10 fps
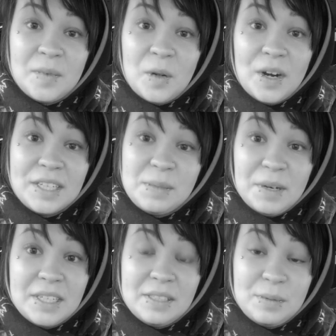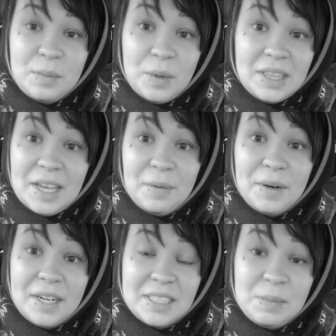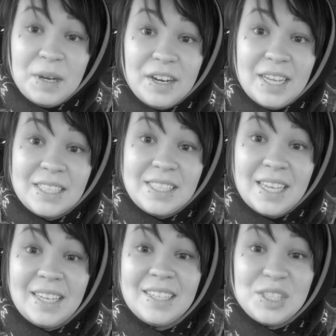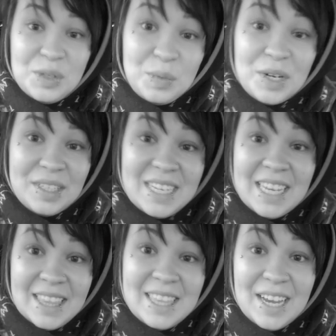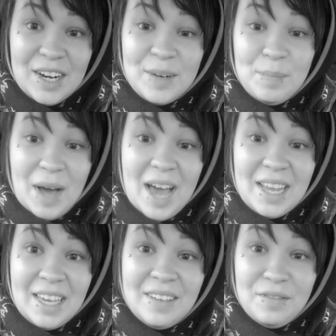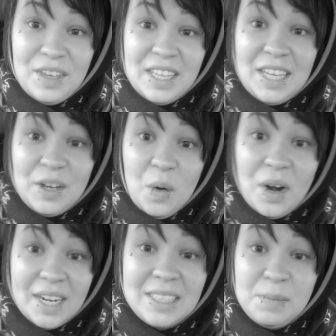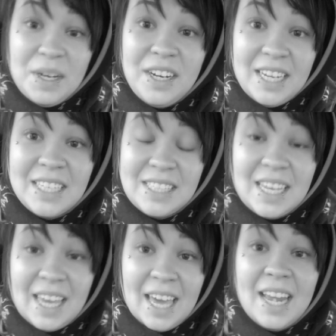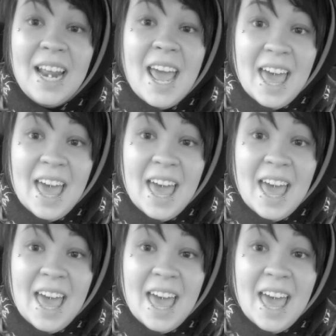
or experience what they were experiencing because you weren't in their body feeling or experiencing it